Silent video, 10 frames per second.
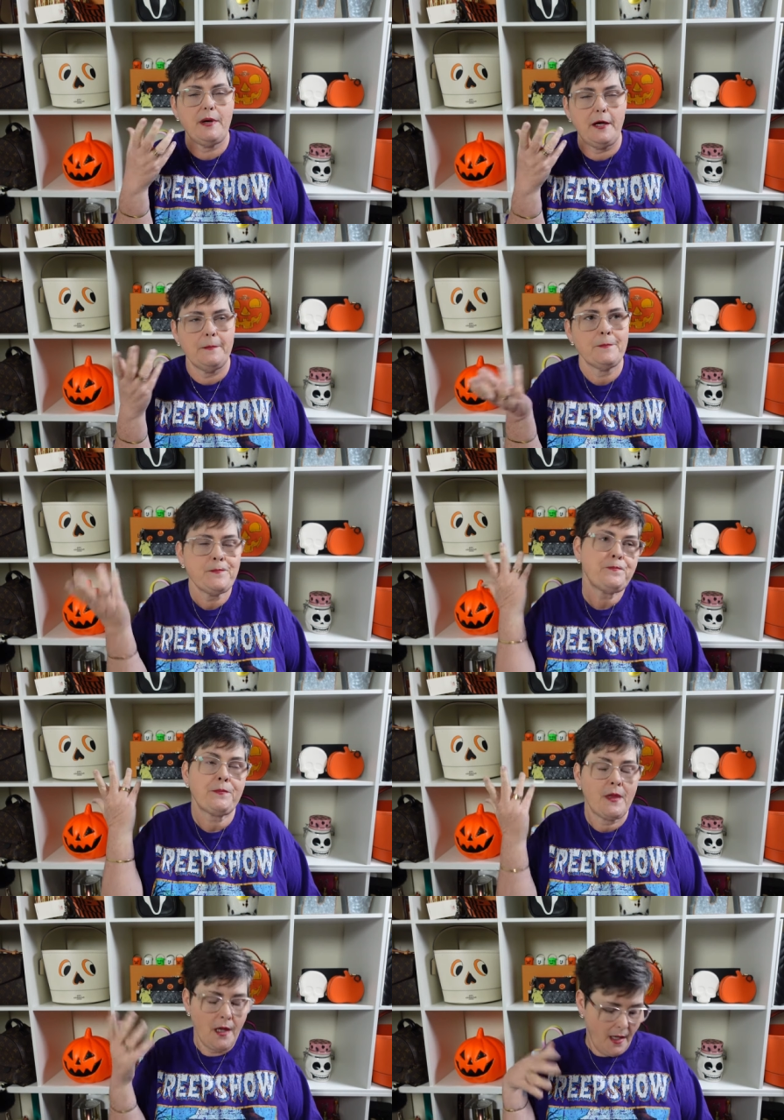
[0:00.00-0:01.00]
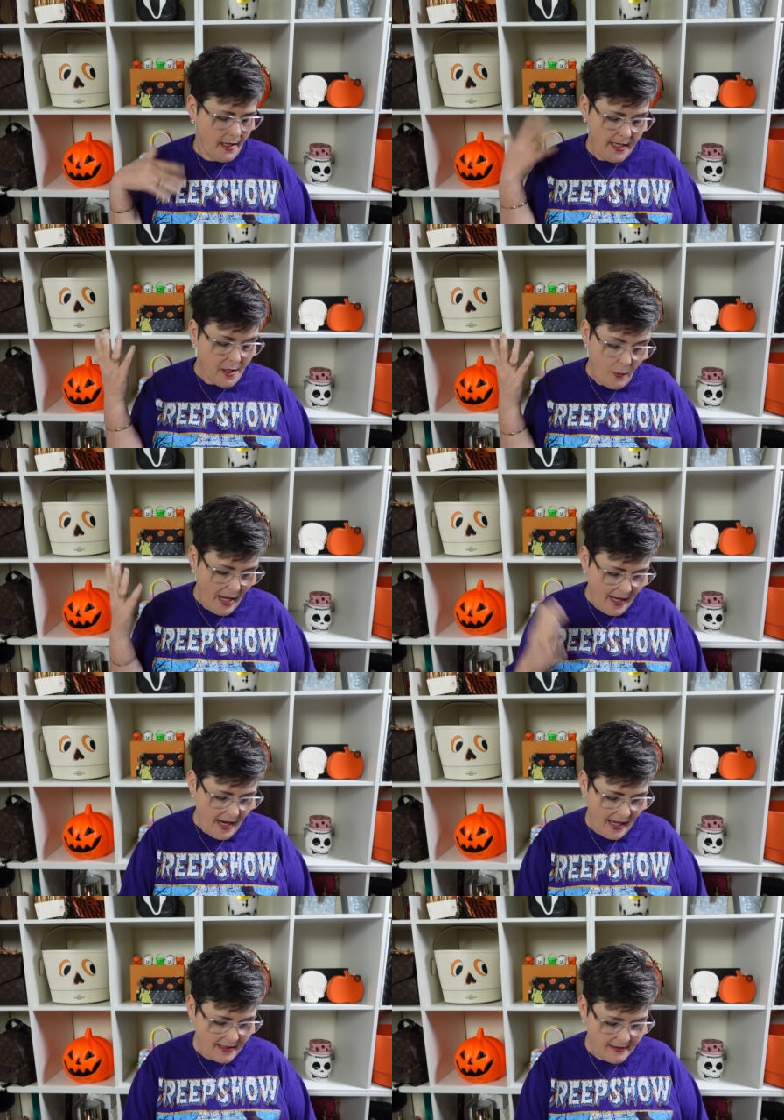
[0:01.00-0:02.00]
But anyway,
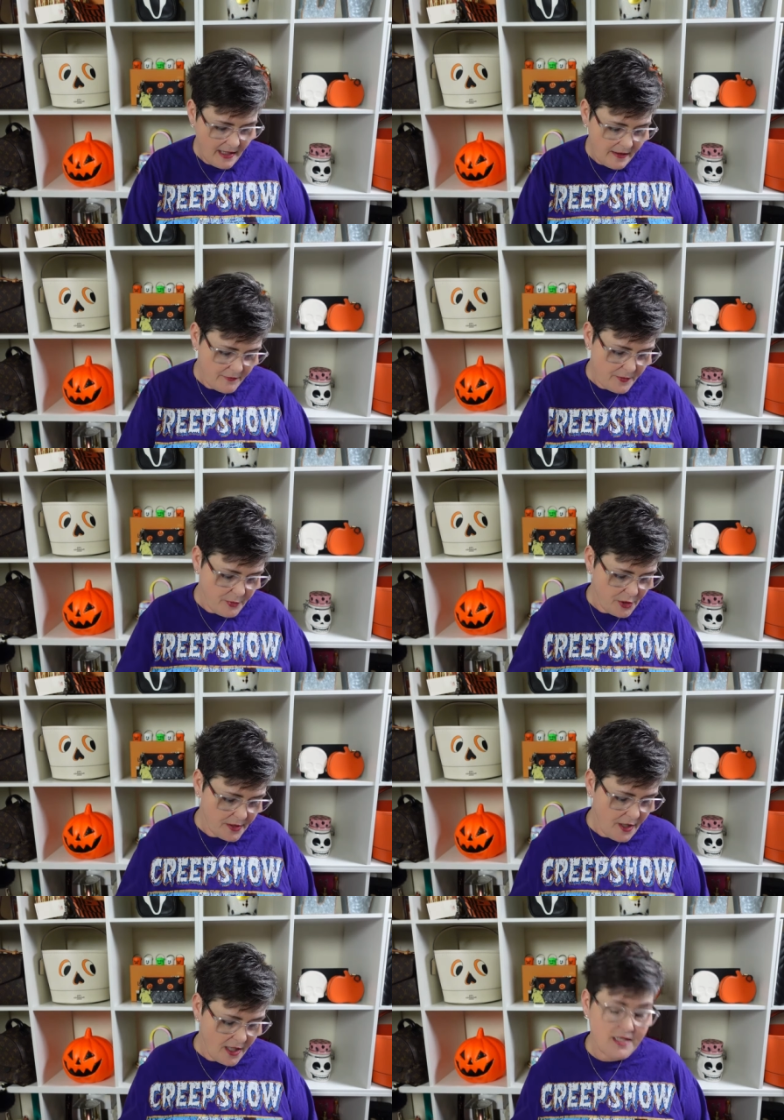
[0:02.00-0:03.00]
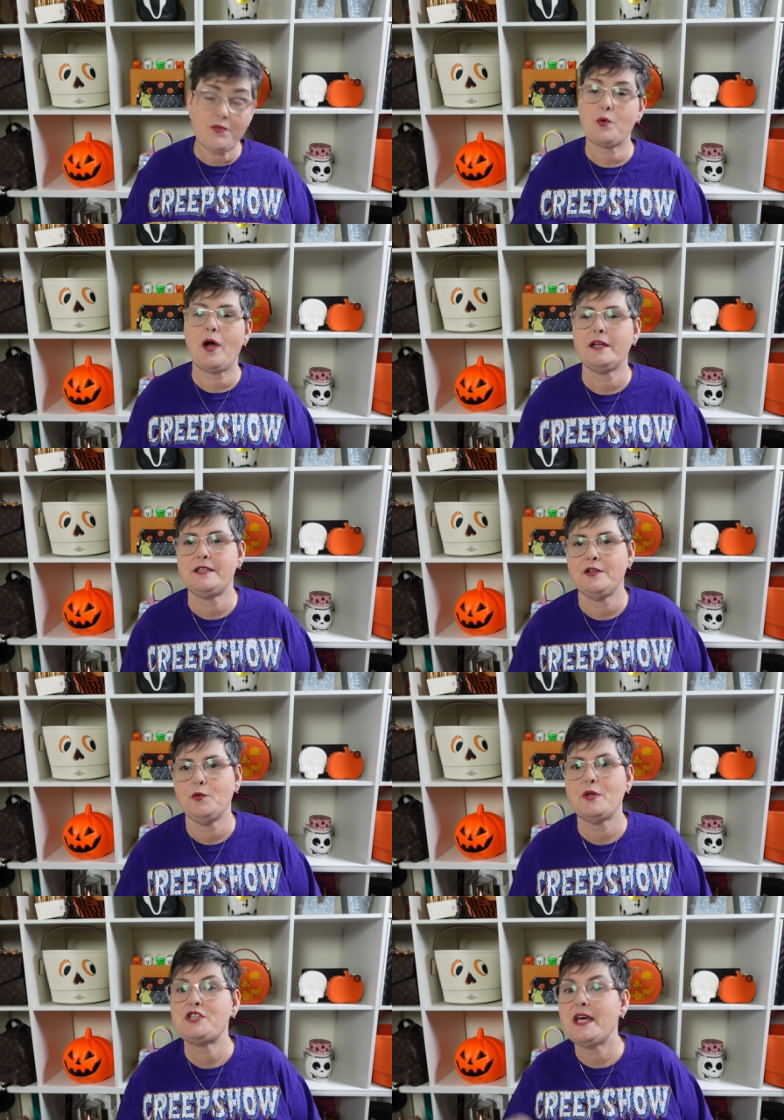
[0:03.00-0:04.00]
I love the book Nosferatu,
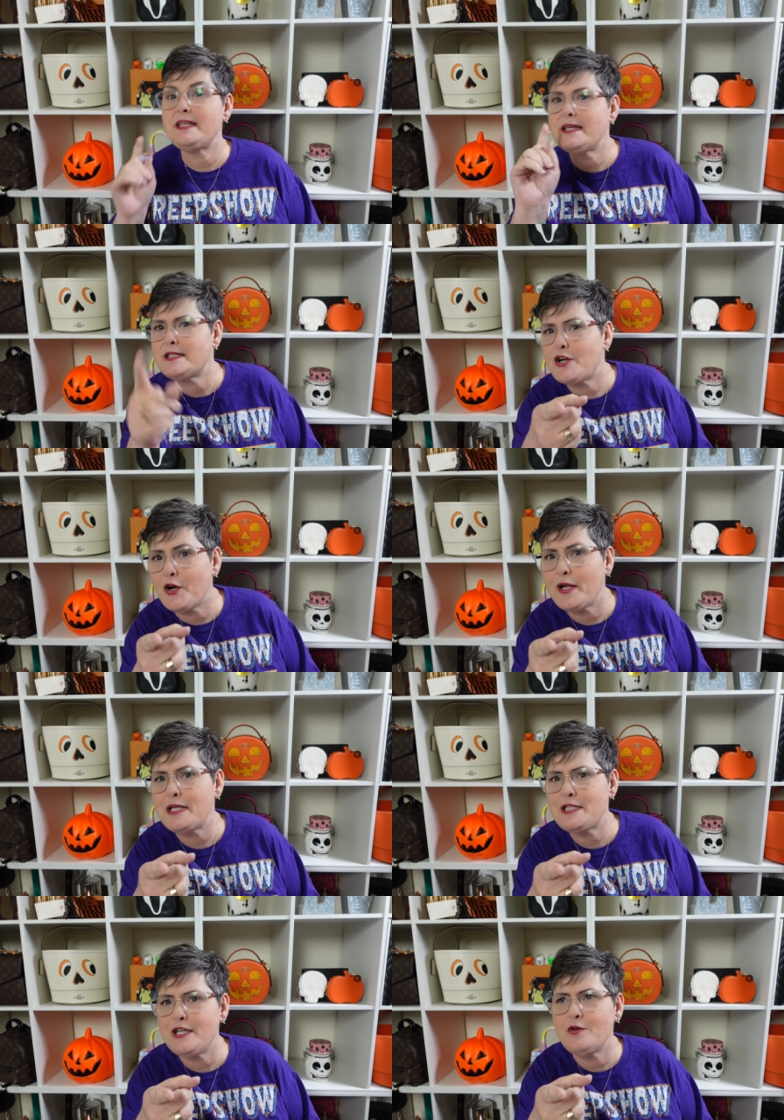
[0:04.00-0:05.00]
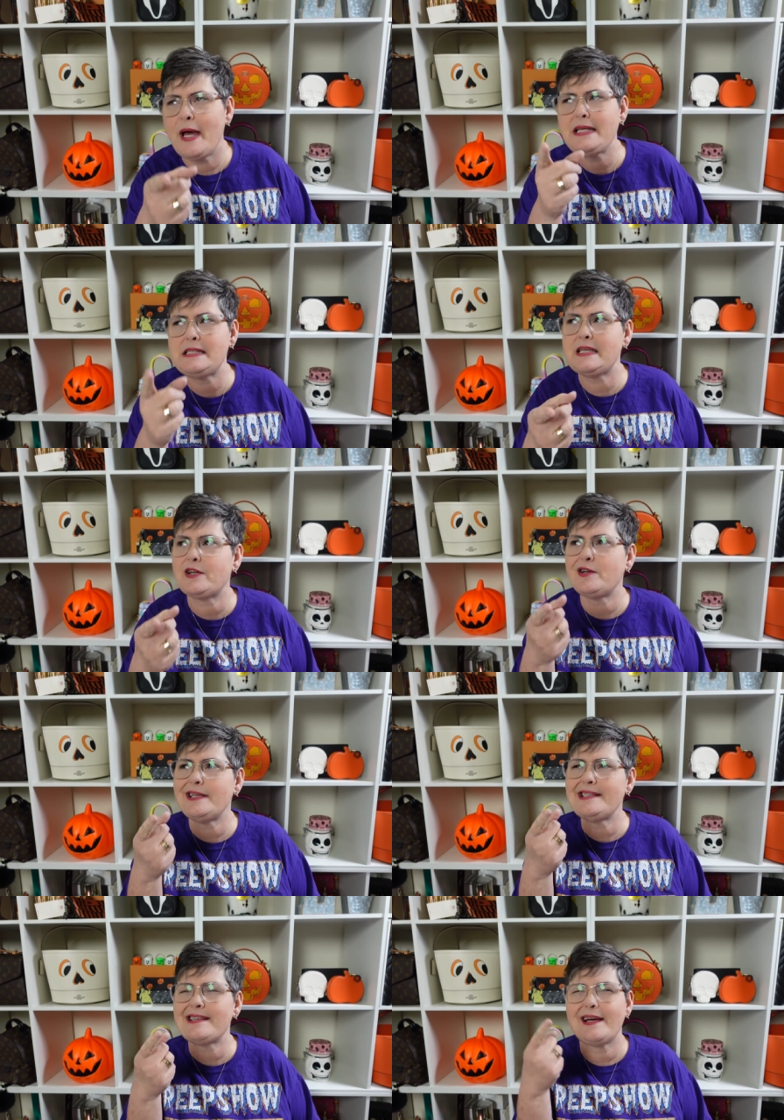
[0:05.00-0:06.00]
which they did turn into a
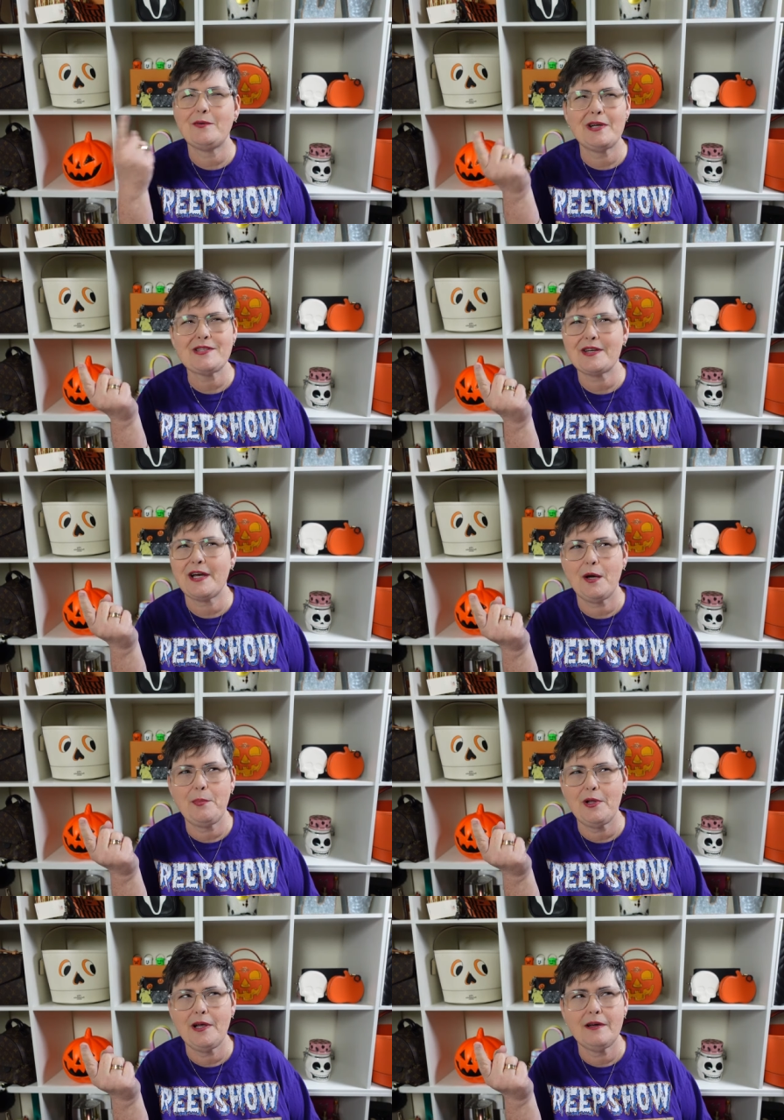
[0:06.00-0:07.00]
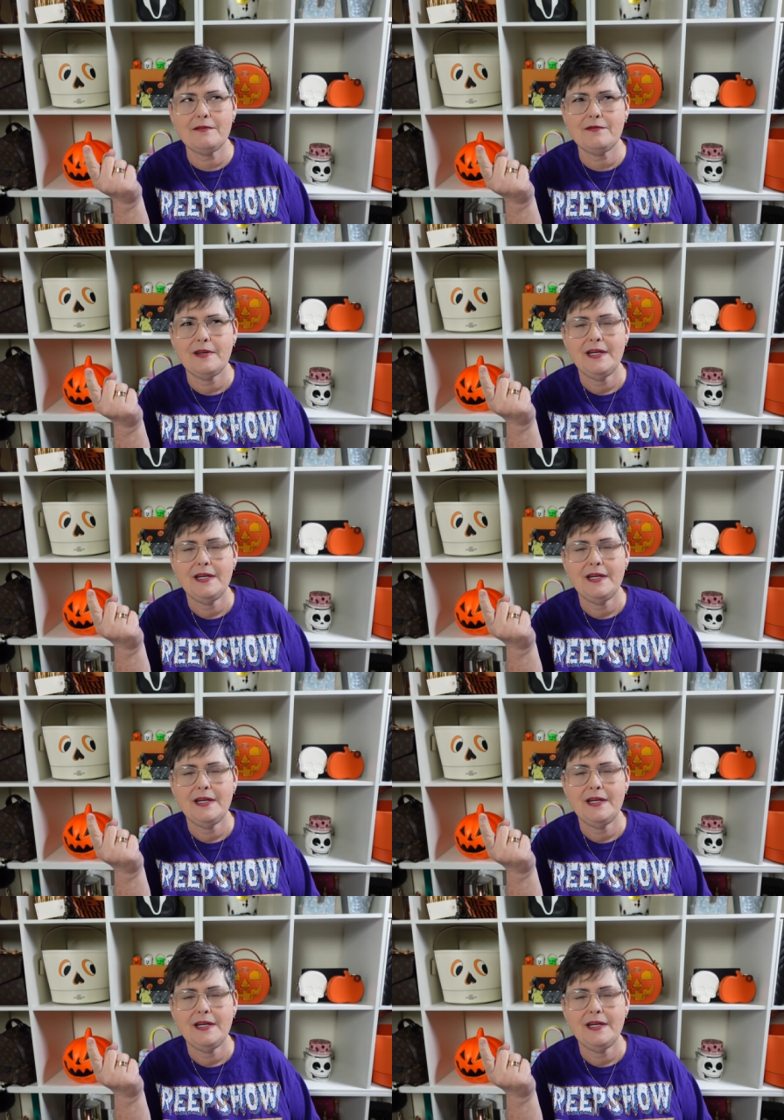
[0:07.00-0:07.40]
series. I watched a couple of